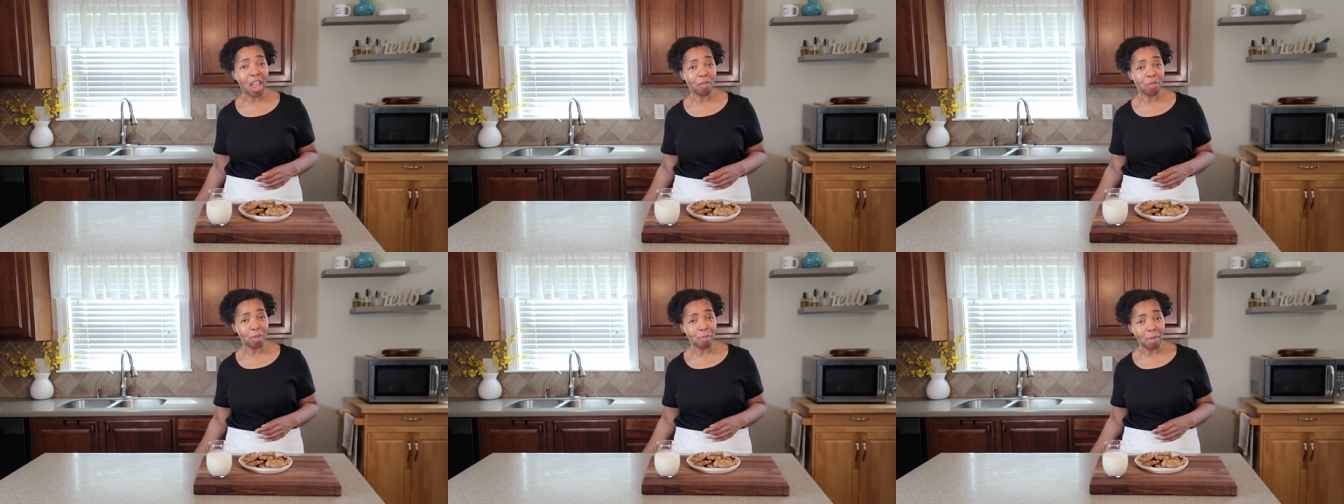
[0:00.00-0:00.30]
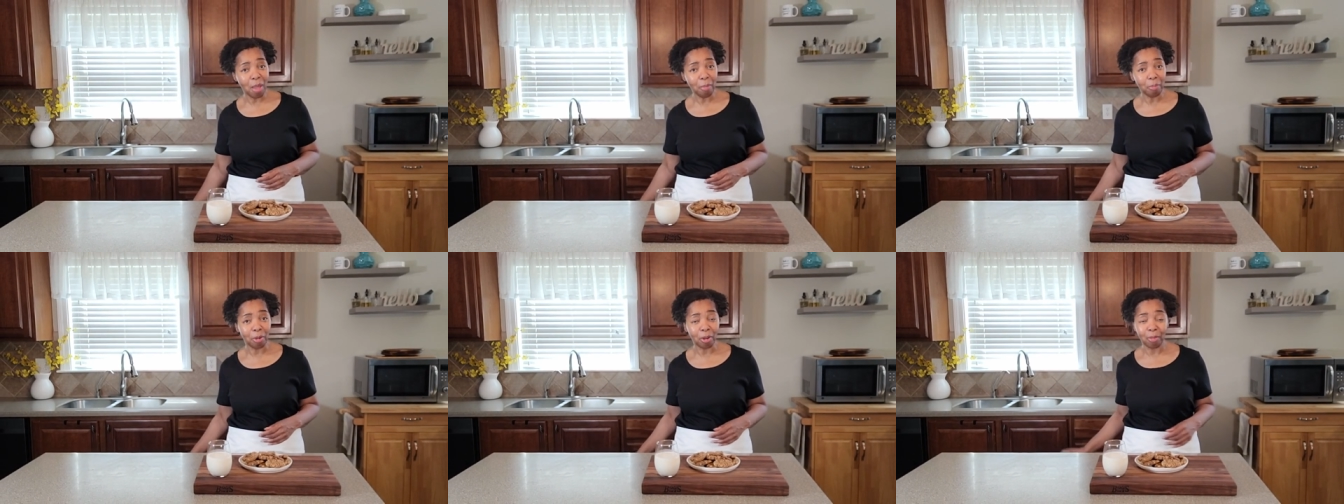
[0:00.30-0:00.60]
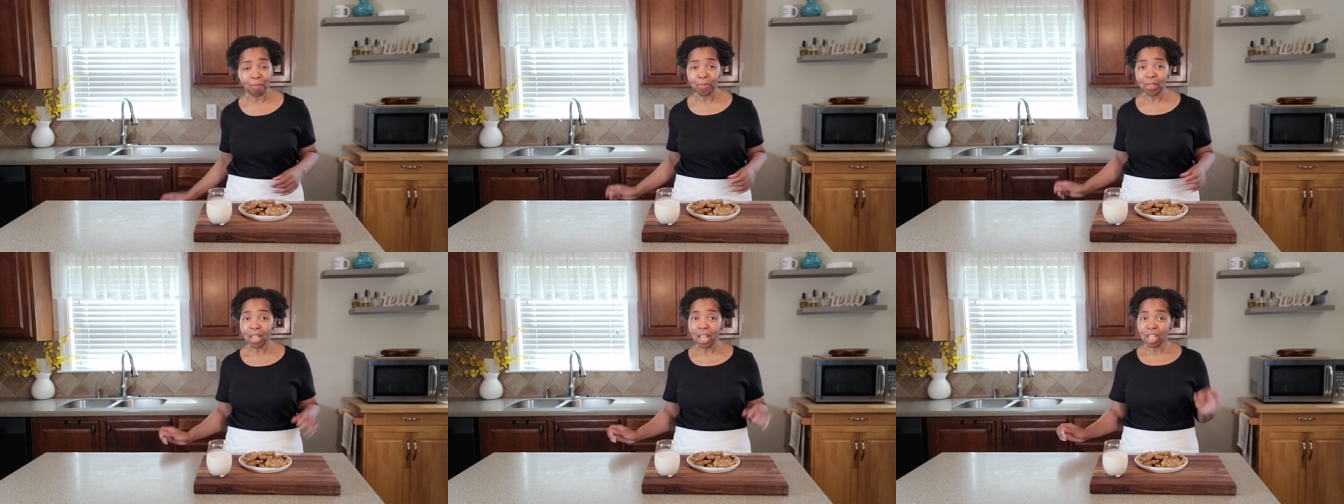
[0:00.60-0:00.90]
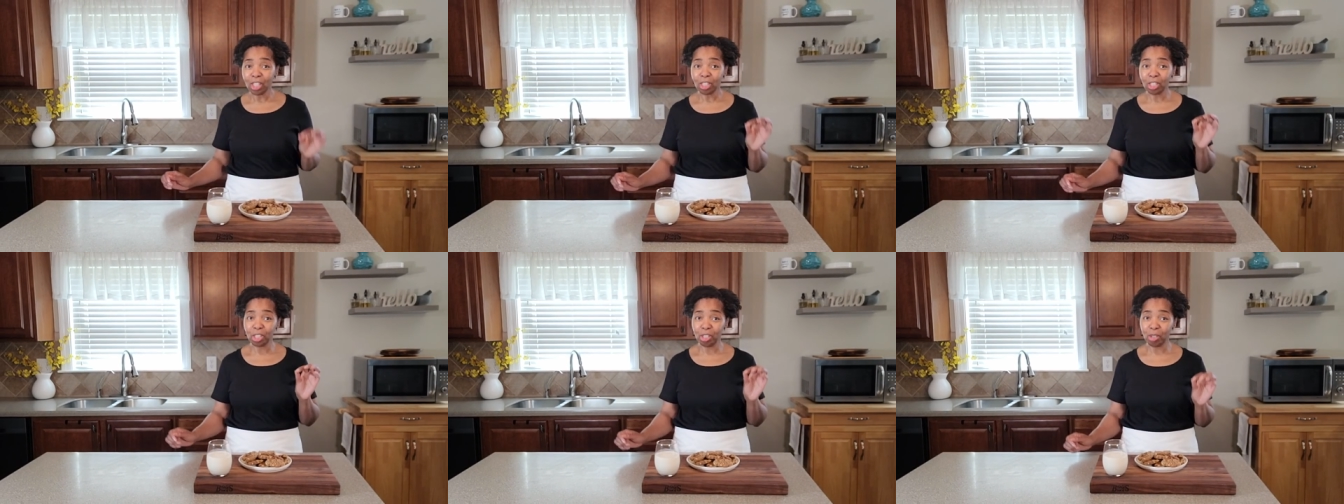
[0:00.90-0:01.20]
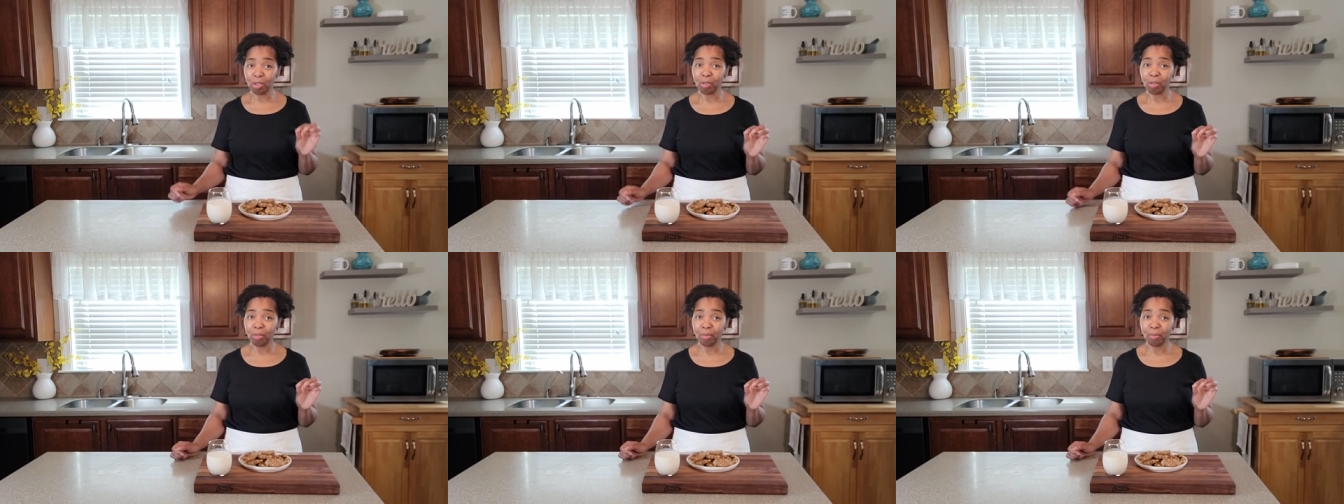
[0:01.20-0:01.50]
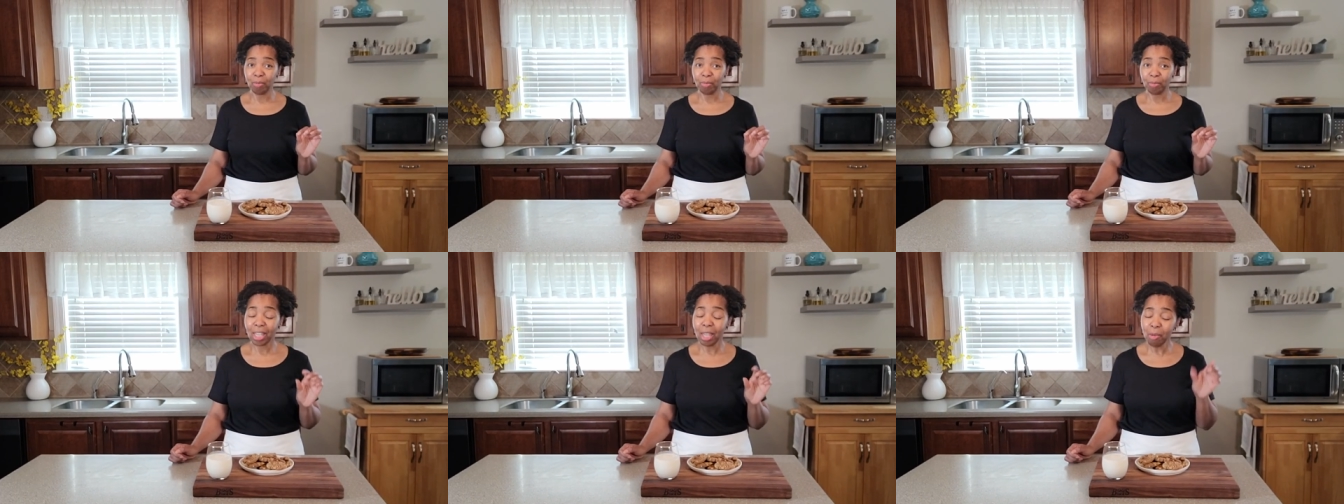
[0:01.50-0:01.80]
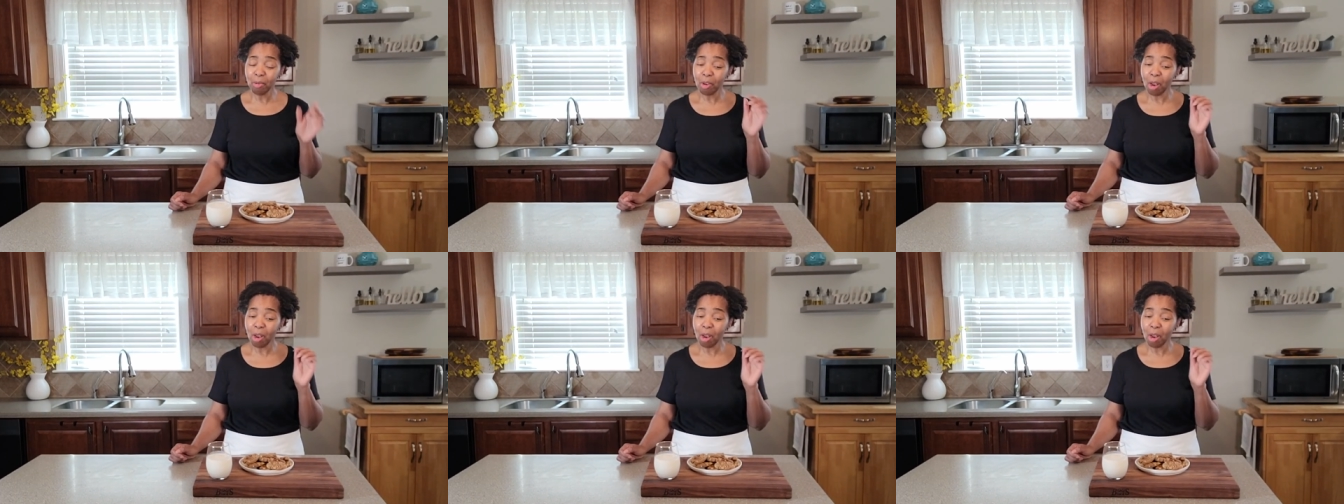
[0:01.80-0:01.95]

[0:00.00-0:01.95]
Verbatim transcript: and remember to keep